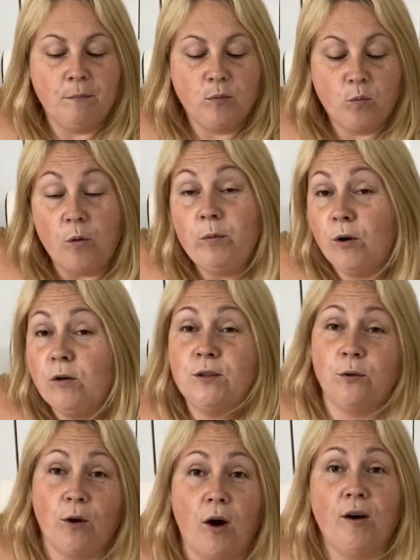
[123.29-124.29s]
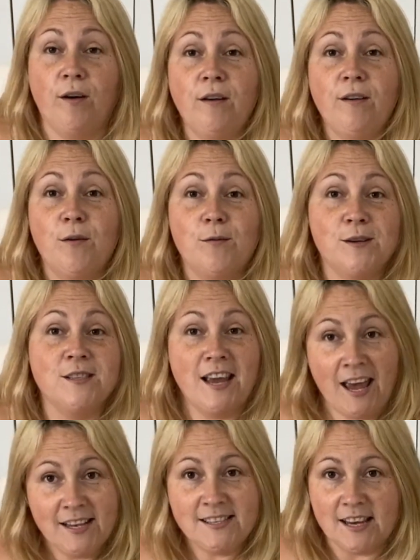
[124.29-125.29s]
But what we also got her was a
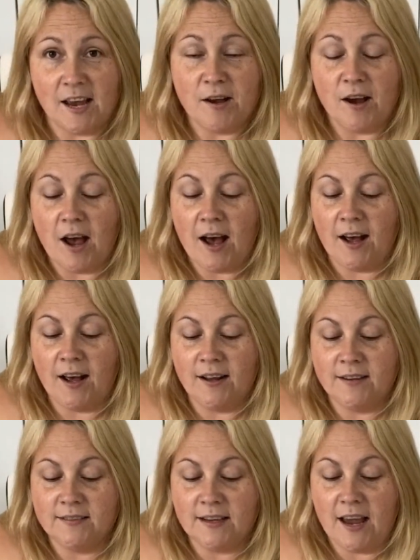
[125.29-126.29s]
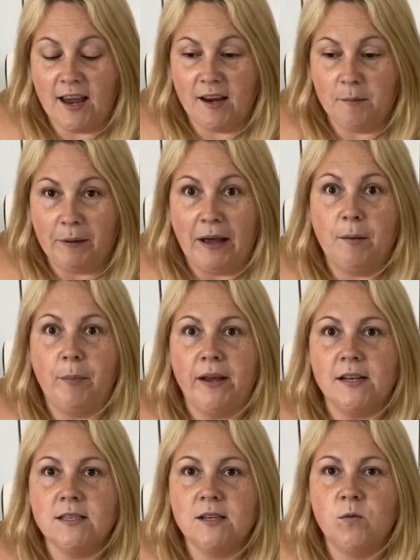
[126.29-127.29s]
headset and a black
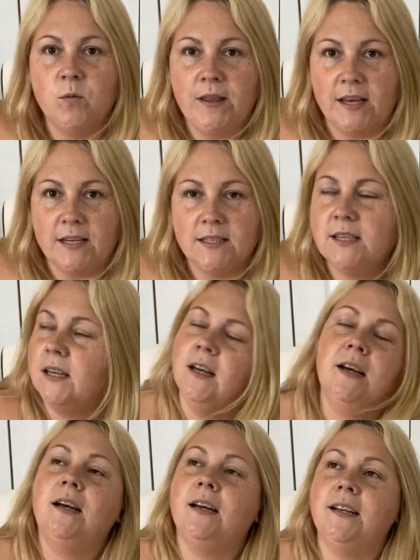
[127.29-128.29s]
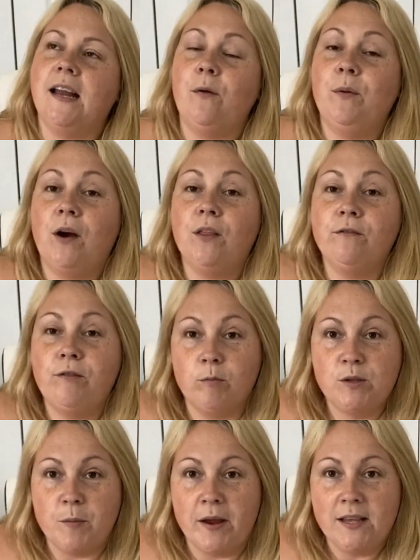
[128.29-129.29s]
bit with it. Now, we got them
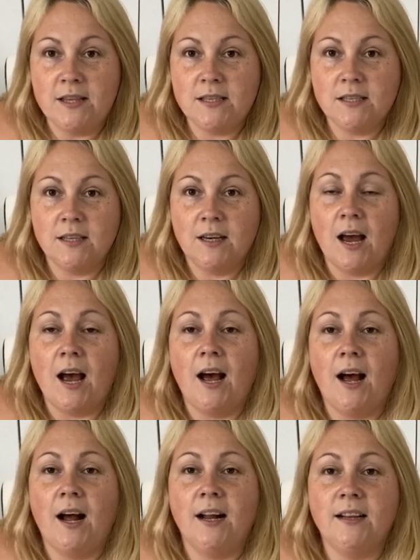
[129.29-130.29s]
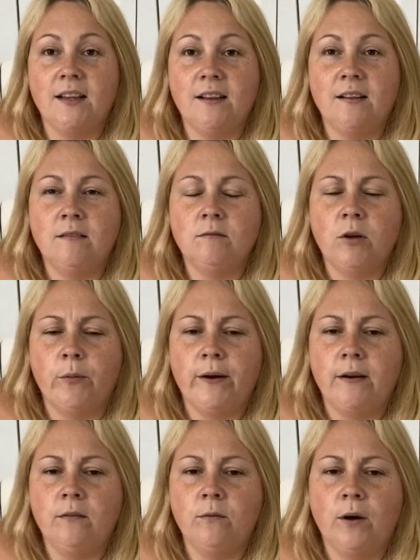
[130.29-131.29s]
from Smith's and... No, we
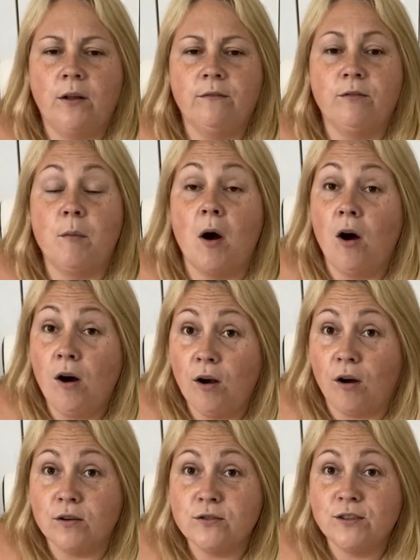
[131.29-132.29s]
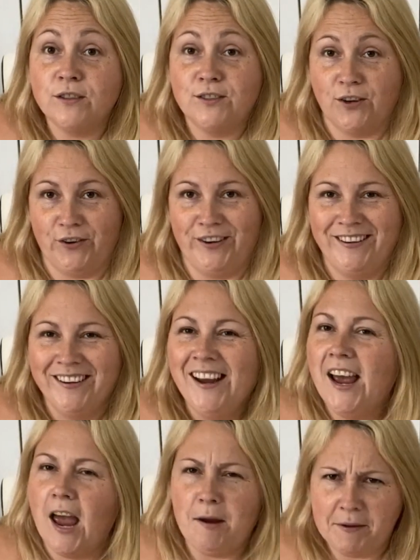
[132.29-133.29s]
didn't. We got them from Argos. Sorry.
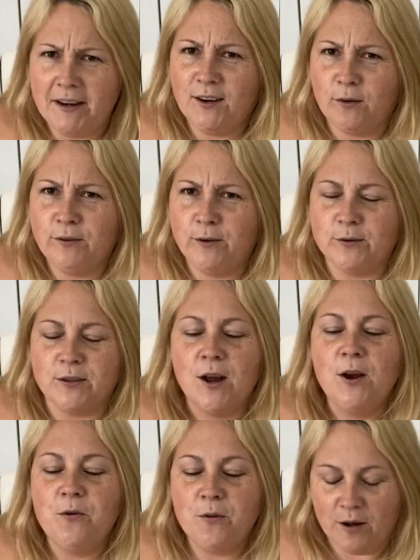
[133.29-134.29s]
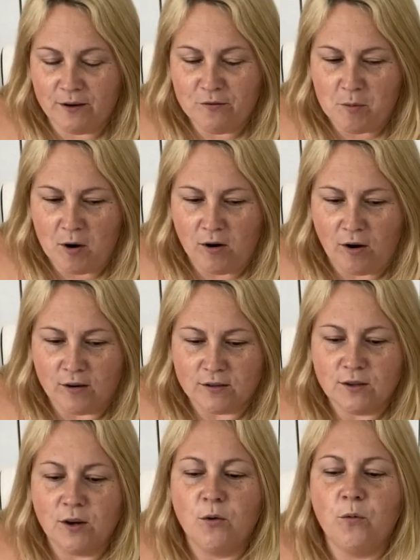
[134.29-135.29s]
I'm getting confused. We got it from
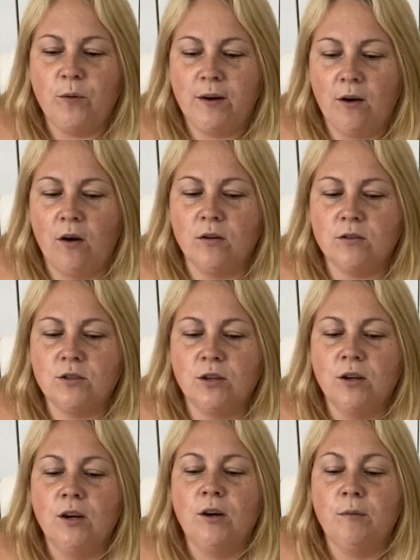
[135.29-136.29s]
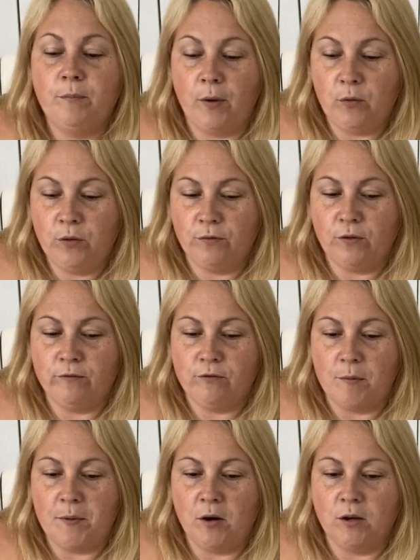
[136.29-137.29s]
Argos. We got... both of them
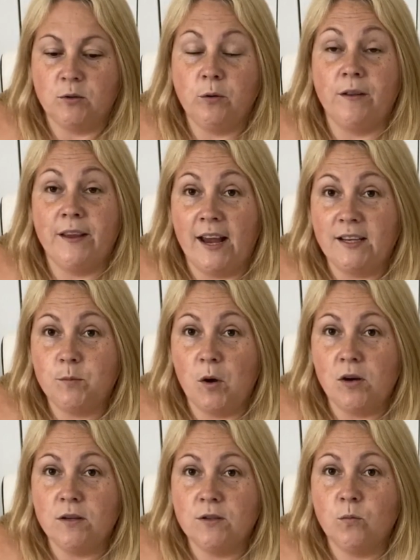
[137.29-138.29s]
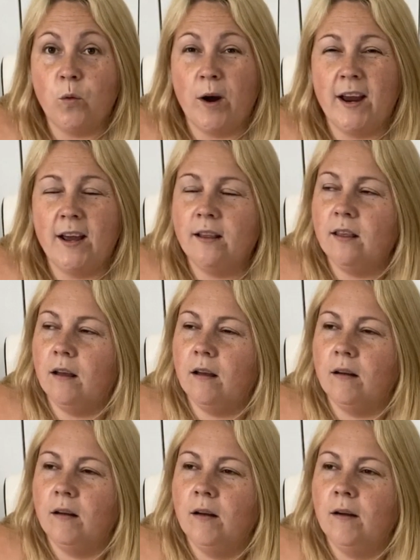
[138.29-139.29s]
from Argos. We've got the Xbox with
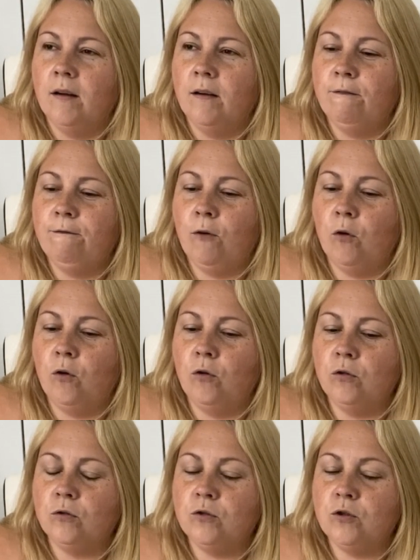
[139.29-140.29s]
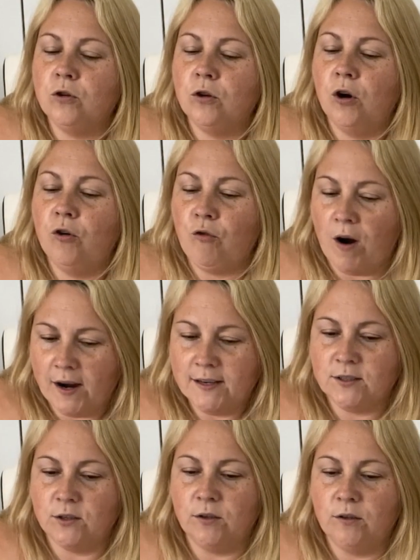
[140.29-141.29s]
Forge
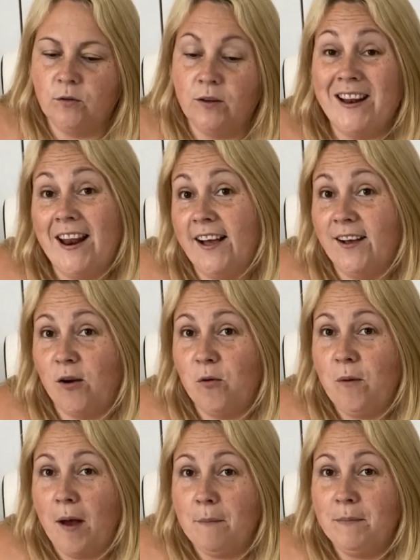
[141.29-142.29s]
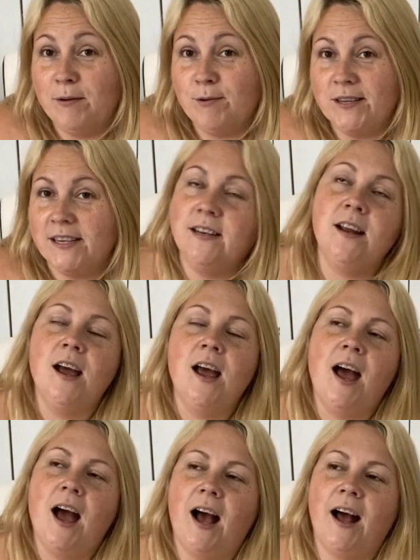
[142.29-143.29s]
Horizon Lego built in.
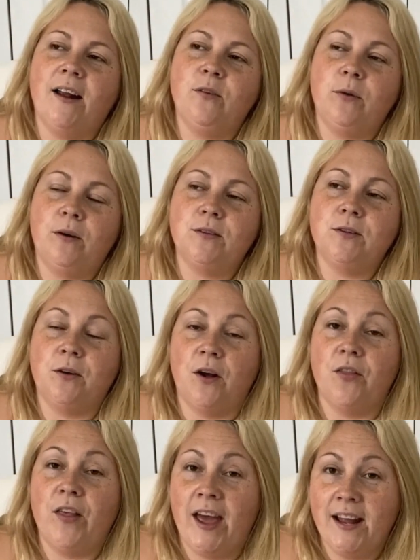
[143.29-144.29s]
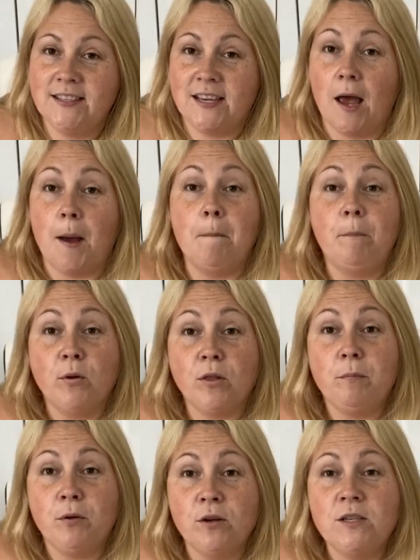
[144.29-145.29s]
And we also got the headset. But
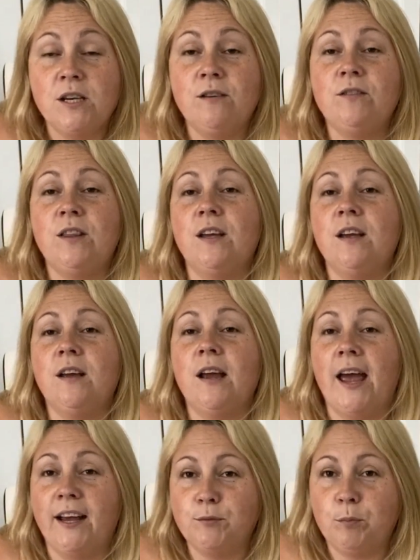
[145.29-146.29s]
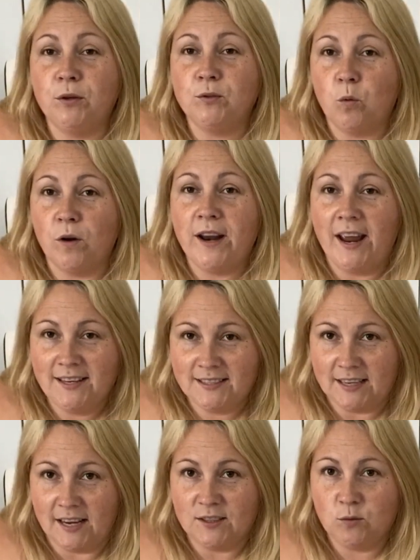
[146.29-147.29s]
the beauty of the Xbox One
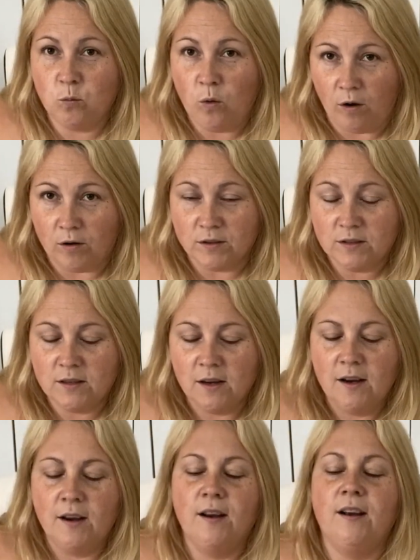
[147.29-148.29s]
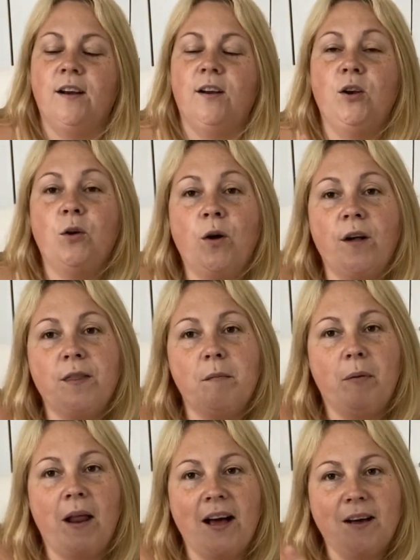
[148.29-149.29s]
headsets was you got
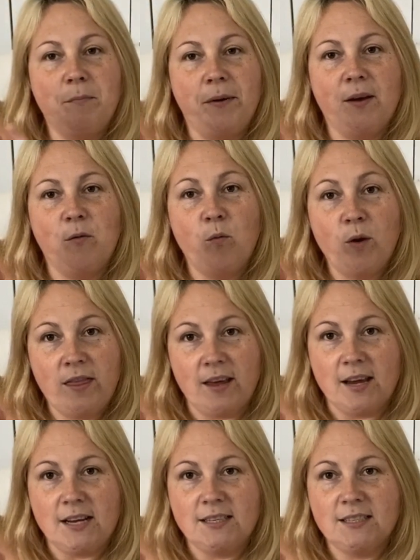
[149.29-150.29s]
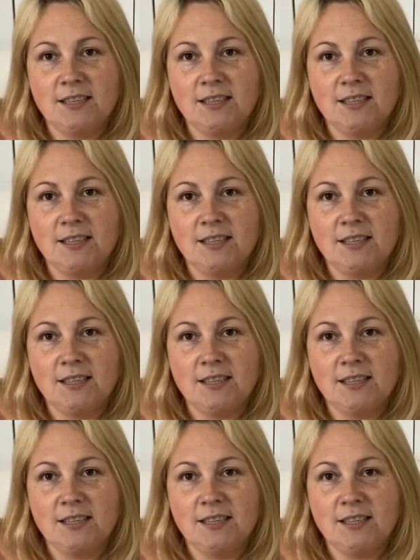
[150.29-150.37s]
the black bit with it.